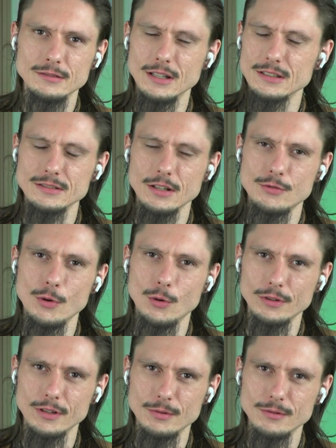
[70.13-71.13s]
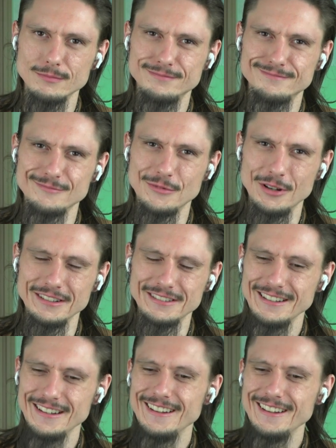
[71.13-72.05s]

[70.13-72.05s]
doesn't actually hold up, right?